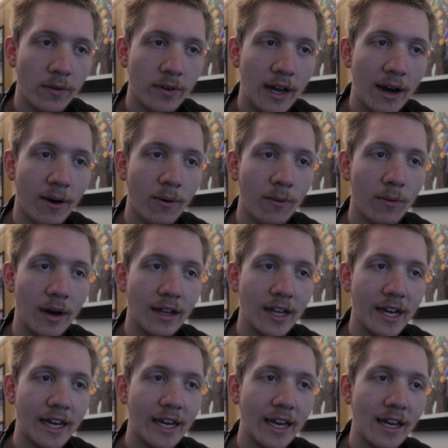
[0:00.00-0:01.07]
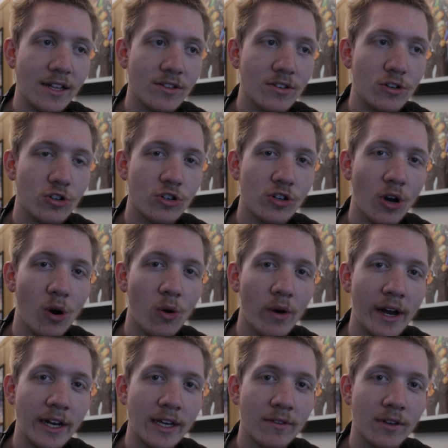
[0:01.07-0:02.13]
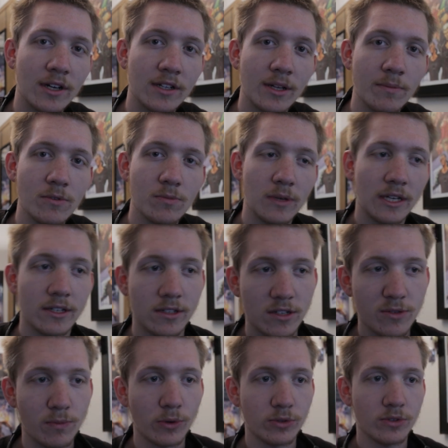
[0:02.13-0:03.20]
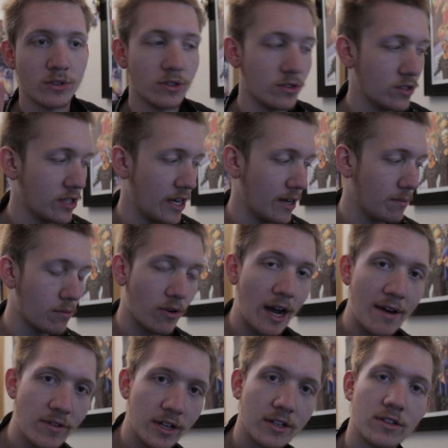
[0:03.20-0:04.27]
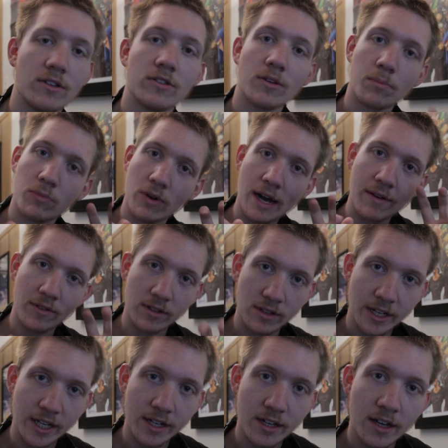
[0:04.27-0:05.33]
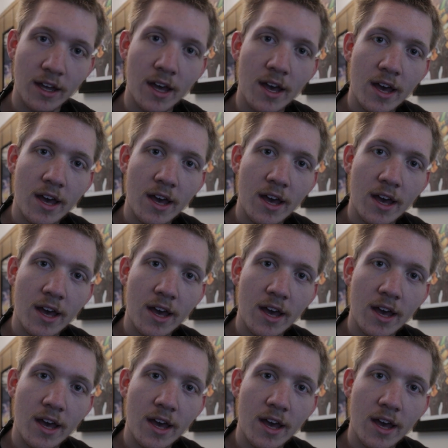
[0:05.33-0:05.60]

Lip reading: Now, while I can't show any of the clips because it's supposed to say private because it's a private link,